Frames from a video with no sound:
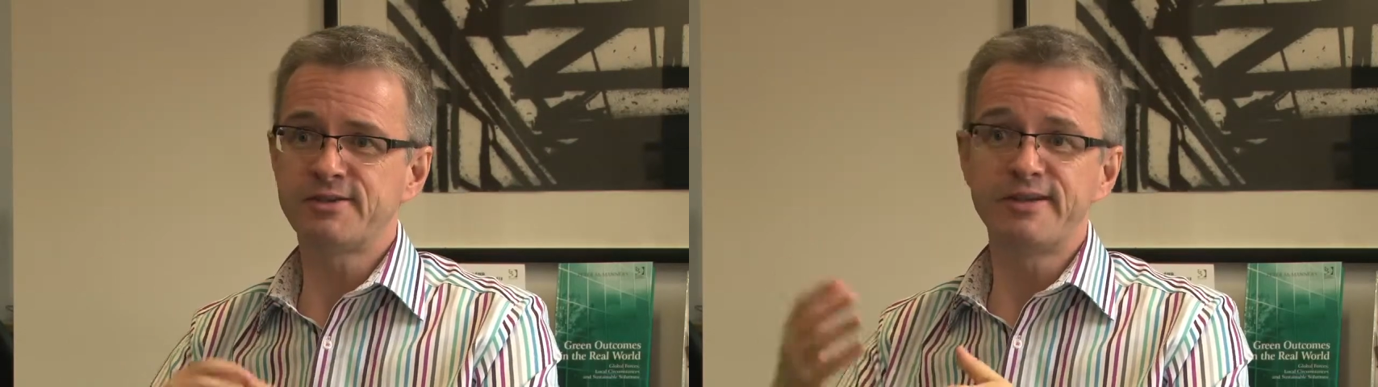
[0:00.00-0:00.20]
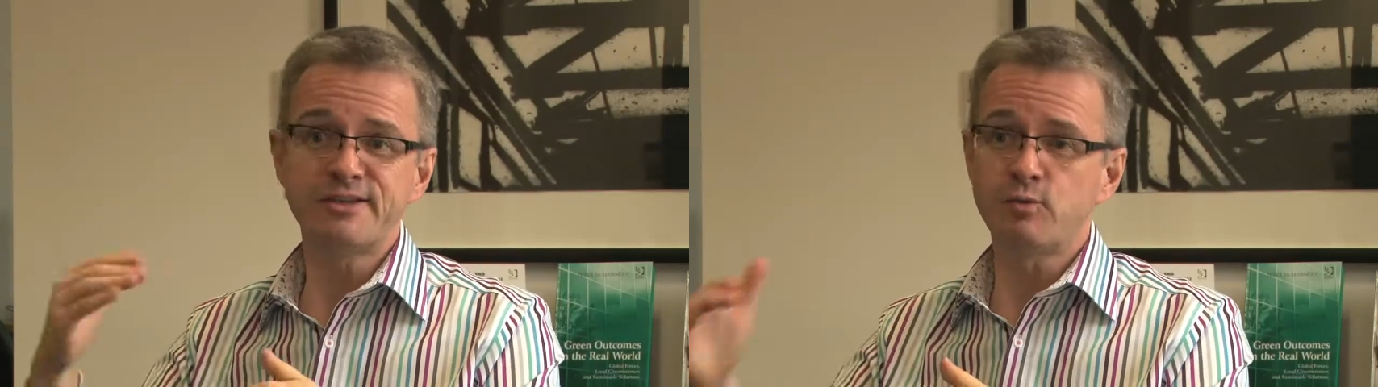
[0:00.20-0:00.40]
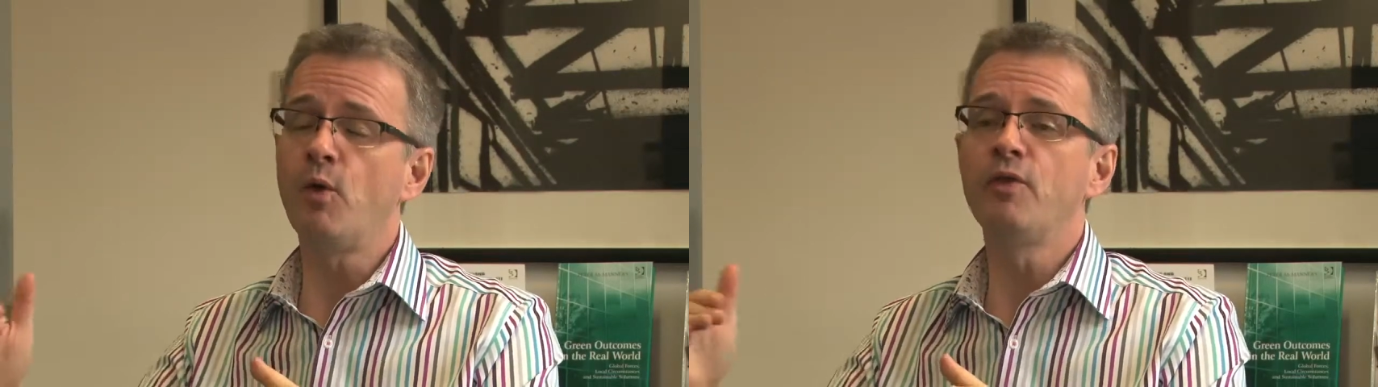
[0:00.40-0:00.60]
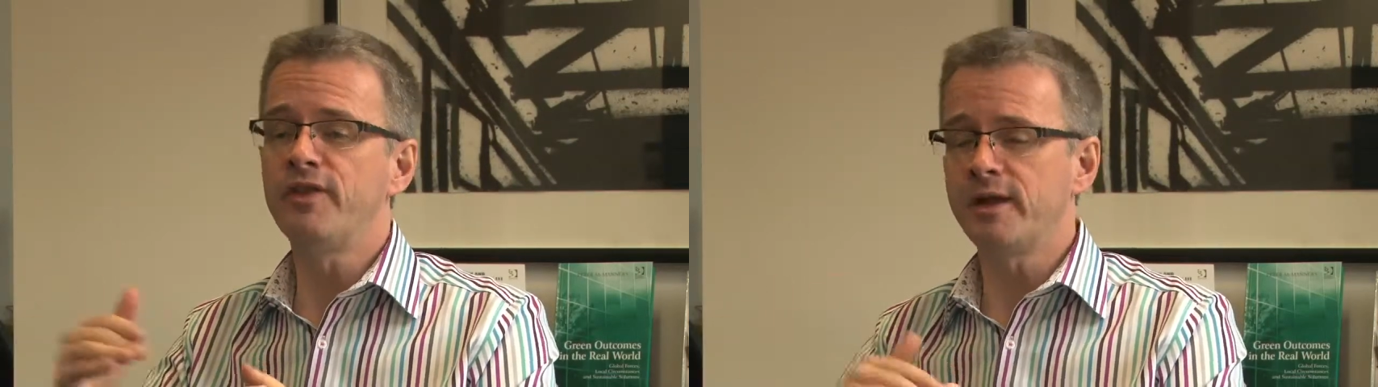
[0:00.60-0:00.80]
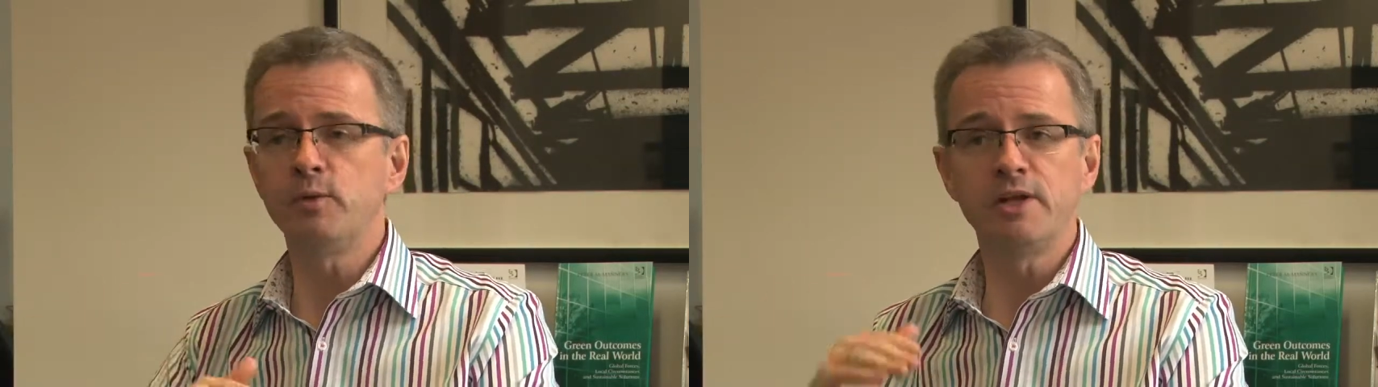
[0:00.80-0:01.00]
So there's one
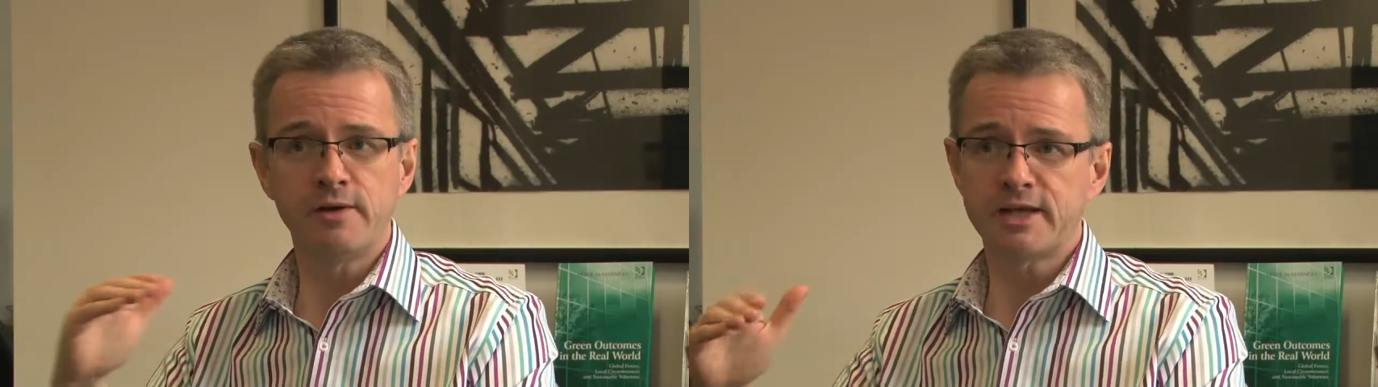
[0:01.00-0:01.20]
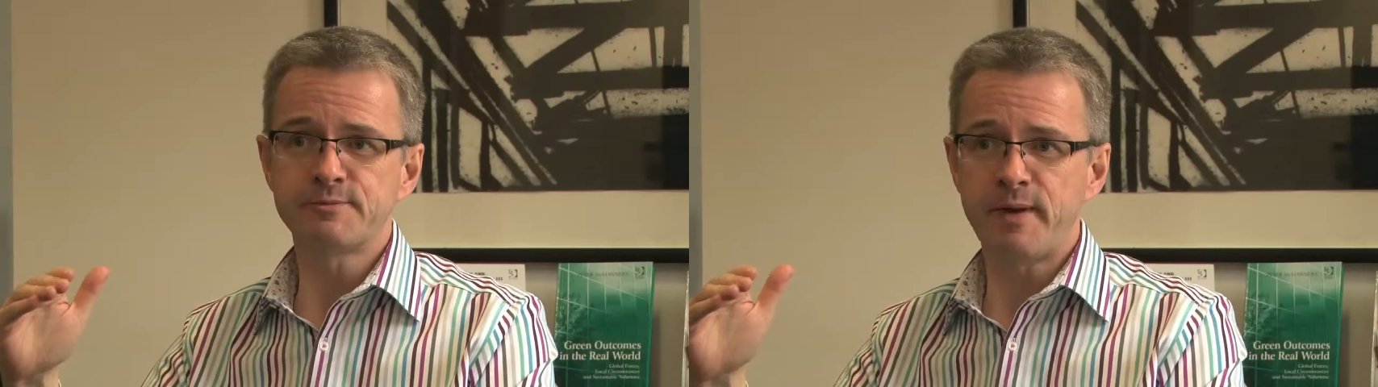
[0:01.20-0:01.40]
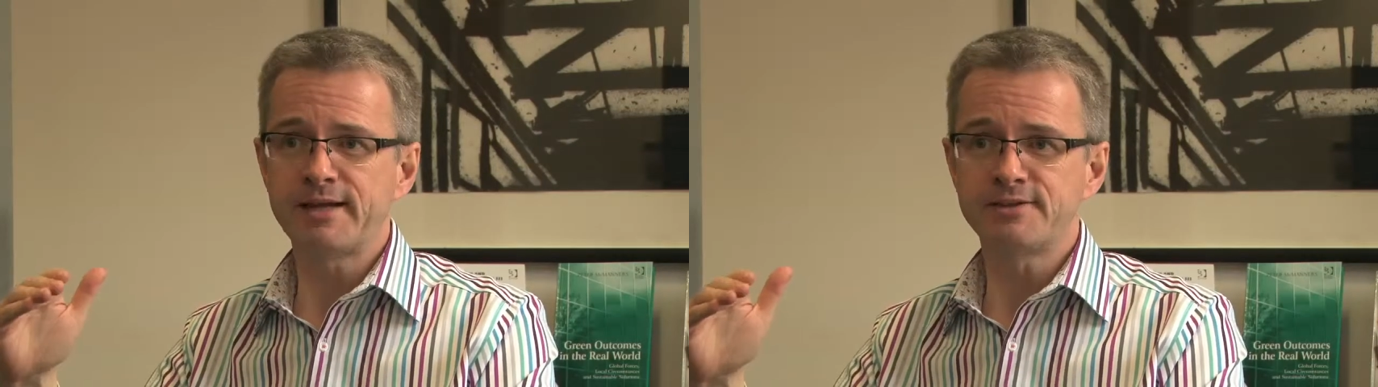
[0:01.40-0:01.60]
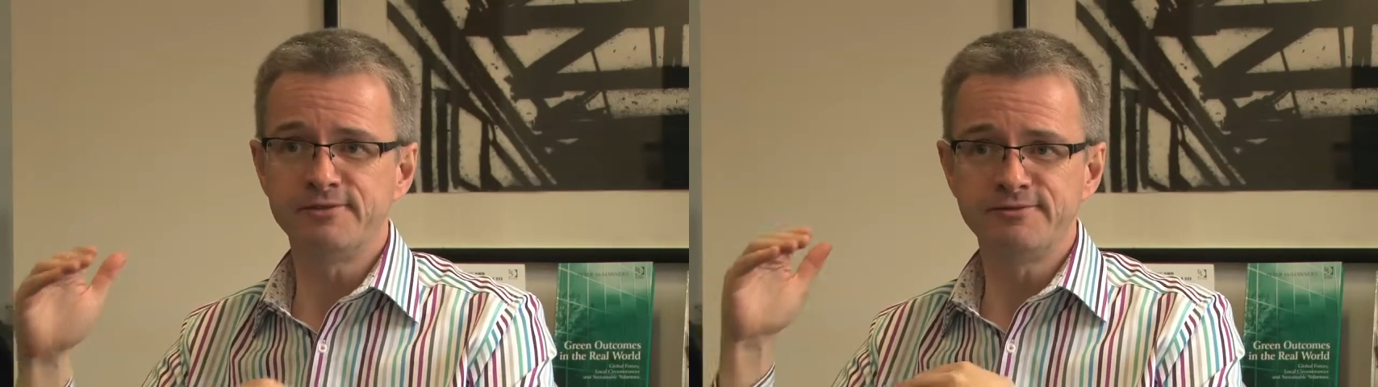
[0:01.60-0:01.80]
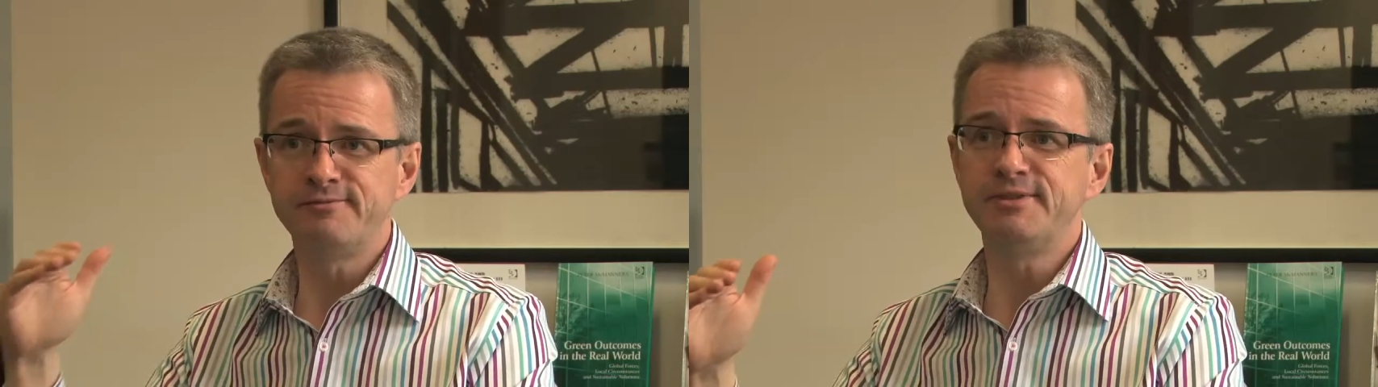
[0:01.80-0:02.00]
thing we don't expect
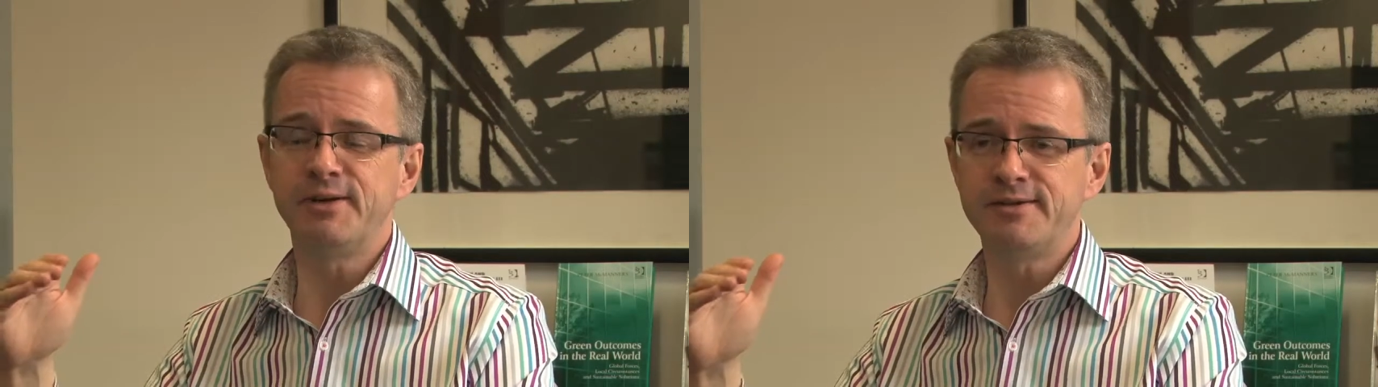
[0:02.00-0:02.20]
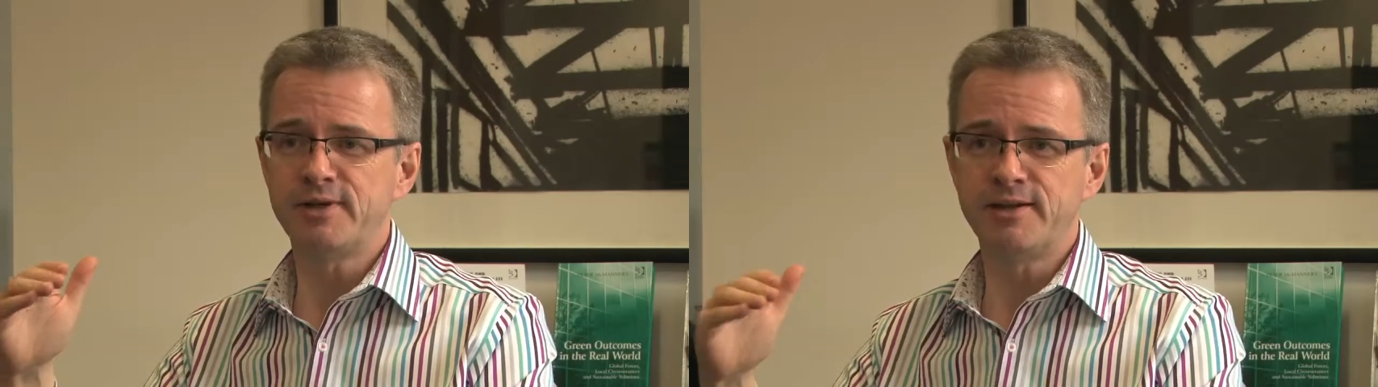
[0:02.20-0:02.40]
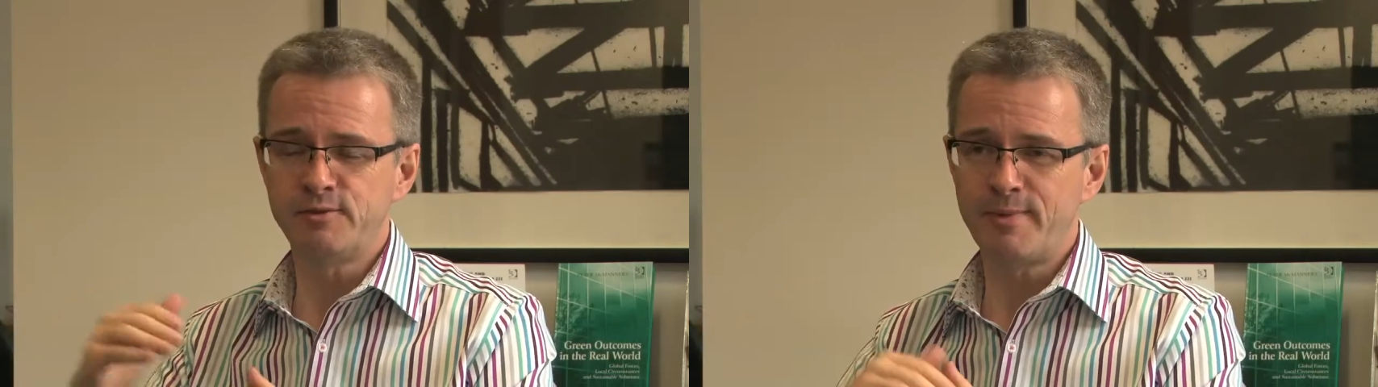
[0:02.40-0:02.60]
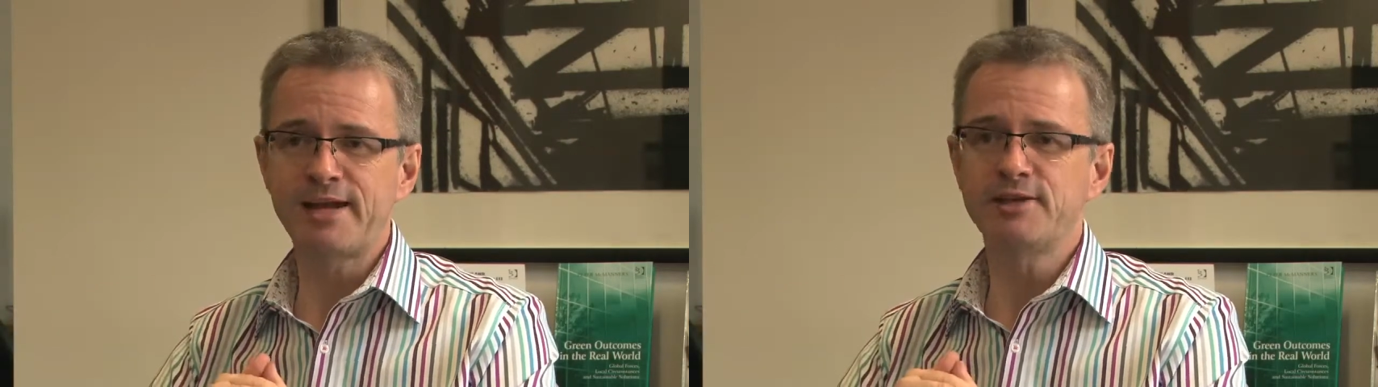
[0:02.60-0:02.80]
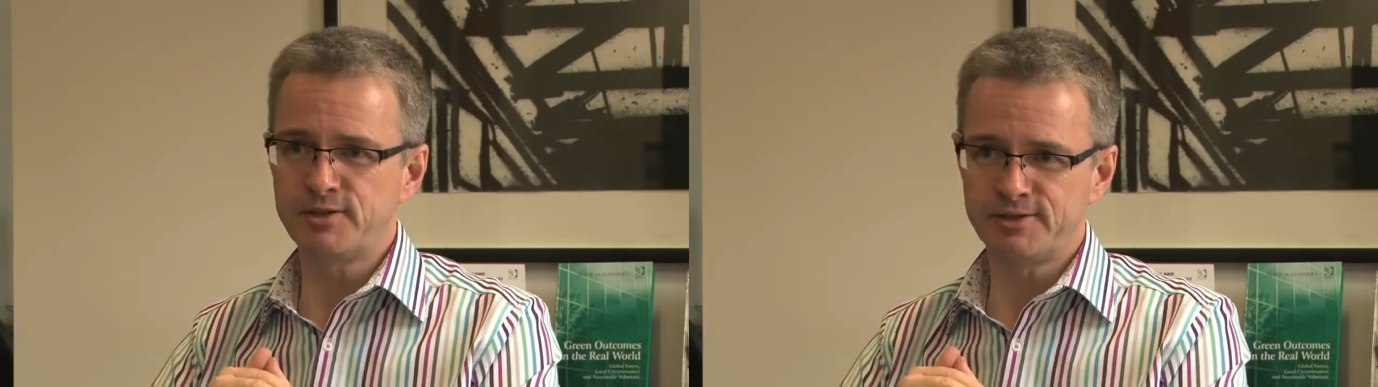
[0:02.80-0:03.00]
of entry-level
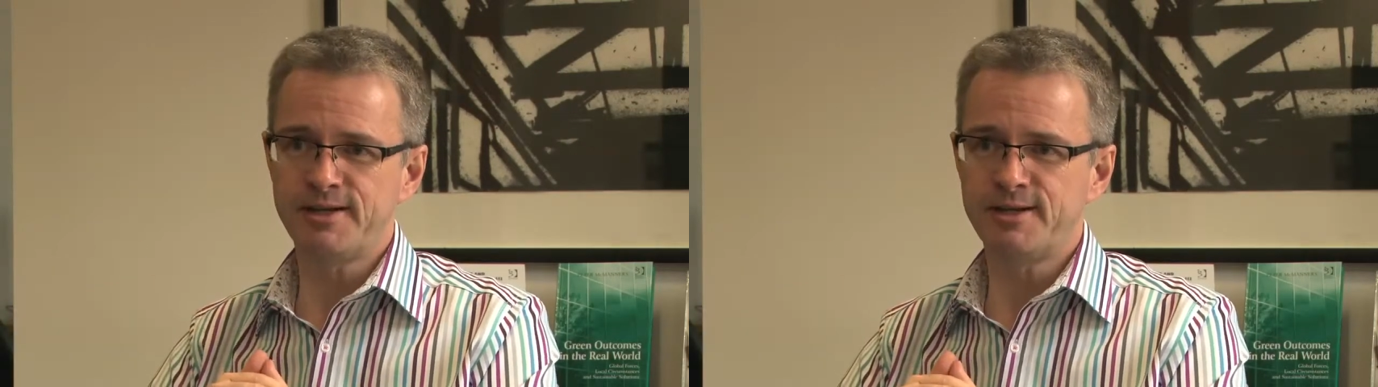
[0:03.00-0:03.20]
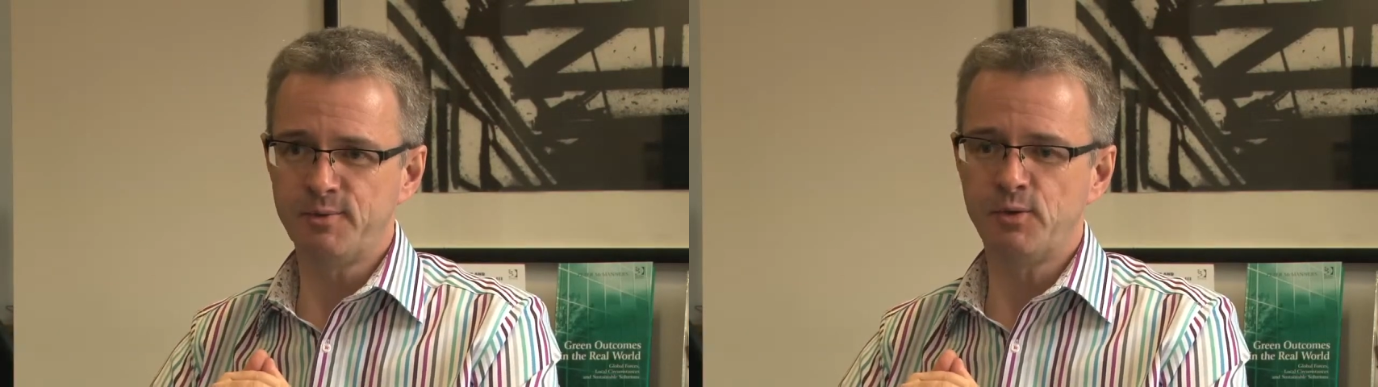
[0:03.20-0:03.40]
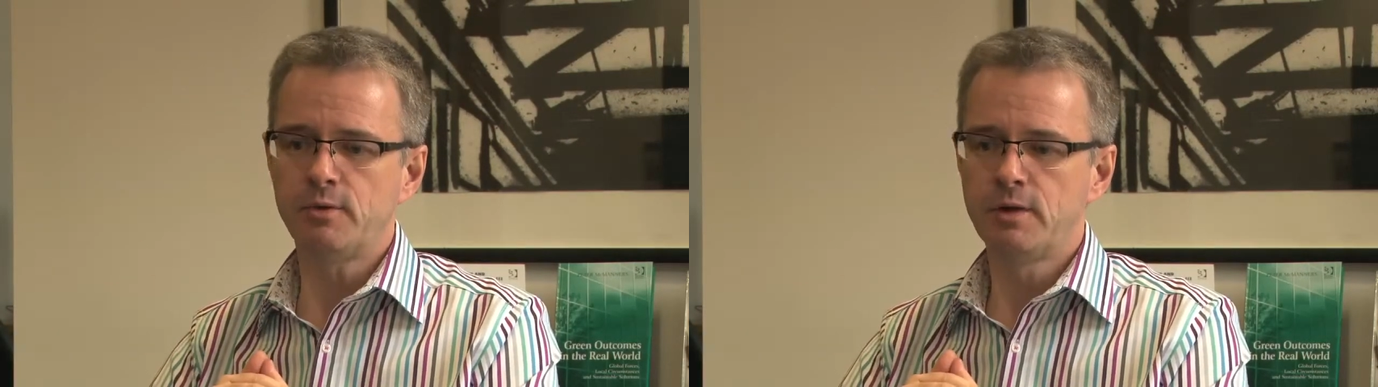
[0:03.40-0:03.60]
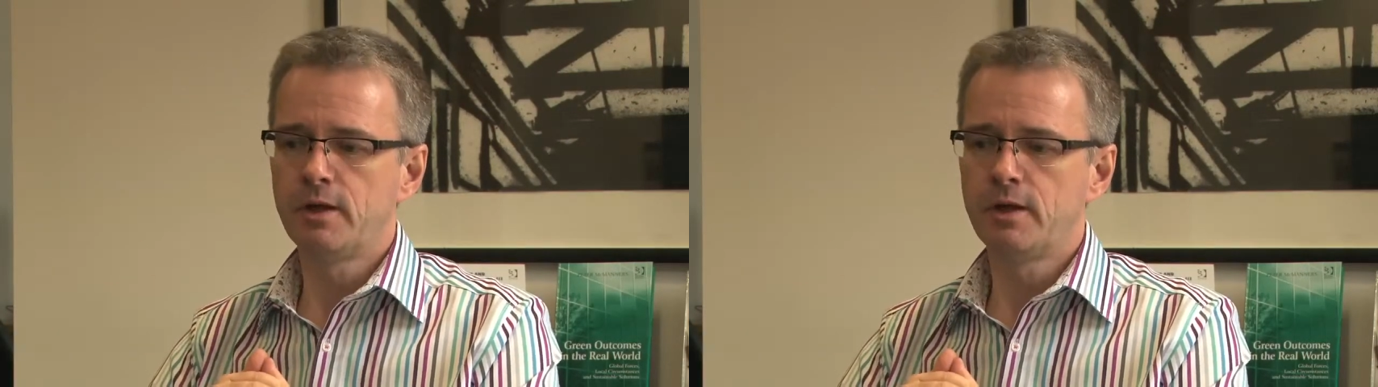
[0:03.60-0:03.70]
managers anymore.